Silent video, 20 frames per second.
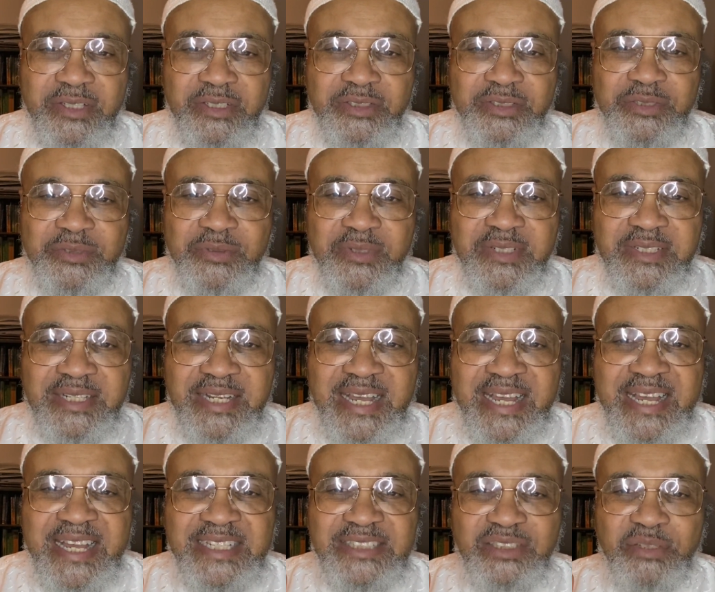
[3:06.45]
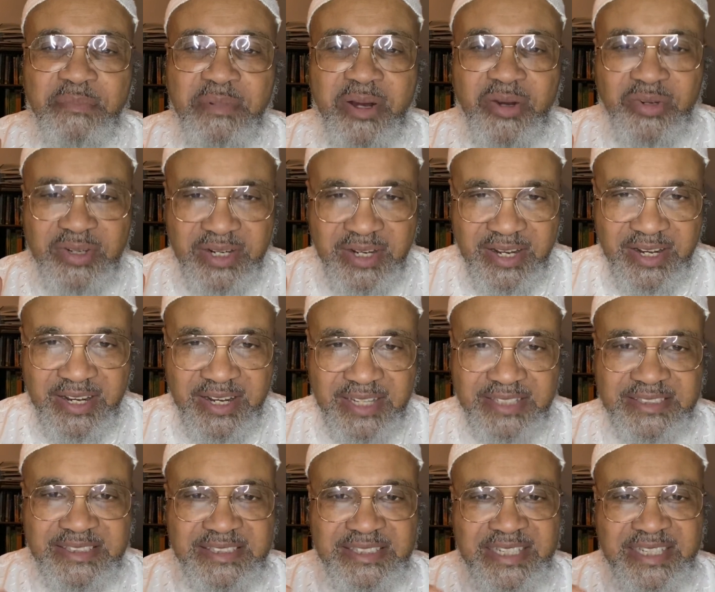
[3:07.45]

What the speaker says: to Lies About God /